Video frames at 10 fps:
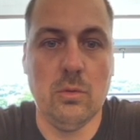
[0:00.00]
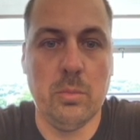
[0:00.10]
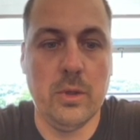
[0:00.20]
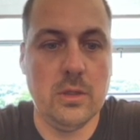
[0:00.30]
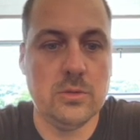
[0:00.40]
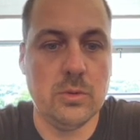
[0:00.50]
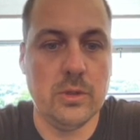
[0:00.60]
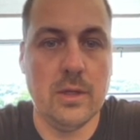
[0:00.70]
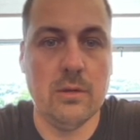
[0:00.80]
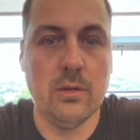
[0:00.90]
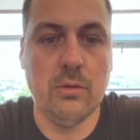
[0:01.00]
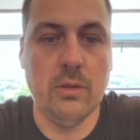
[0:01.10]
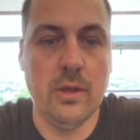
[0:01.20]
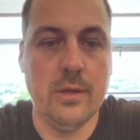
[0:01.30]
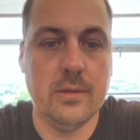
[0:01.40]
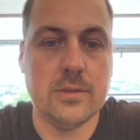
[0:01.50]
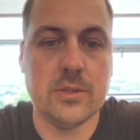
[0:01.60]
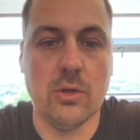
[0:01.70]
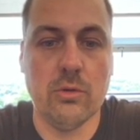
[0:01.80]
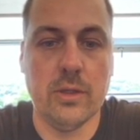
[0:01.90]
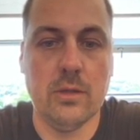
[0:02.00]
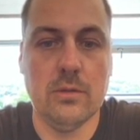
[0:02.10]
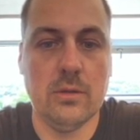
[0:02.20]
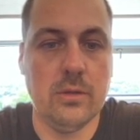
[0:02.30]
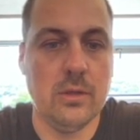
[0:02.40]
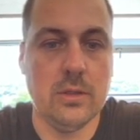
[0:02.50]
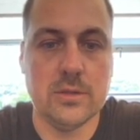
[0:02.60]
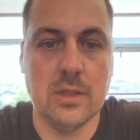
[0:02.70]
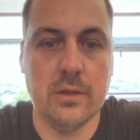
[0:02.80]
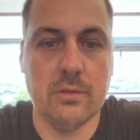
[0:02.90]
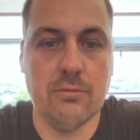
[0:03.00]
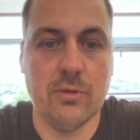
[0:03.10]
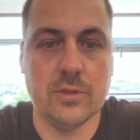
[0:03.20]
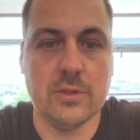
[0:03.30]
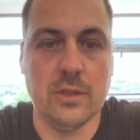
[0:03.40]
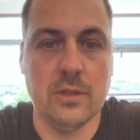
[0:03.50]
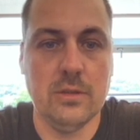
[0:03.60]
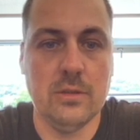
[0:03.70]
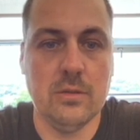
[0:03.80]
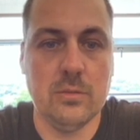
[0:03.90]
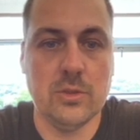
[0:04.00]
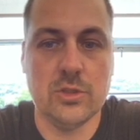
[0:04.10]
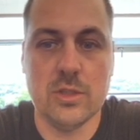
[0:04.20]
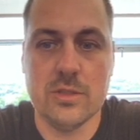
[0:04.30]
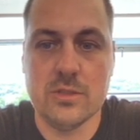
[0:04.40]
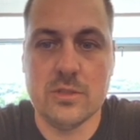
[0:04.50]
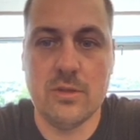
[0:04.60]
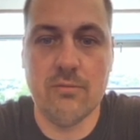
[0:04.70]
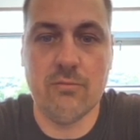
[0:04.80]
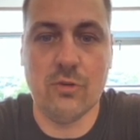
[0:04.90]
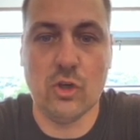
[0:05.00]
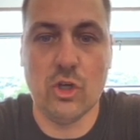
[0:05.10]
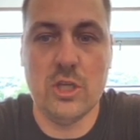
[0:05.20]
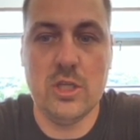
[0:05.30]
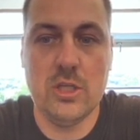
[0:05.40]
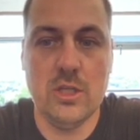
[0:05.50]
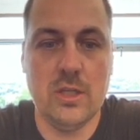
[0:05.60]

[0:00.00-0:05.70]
a page where you download that. Scroll down, and you're going to select the first thing, which says free.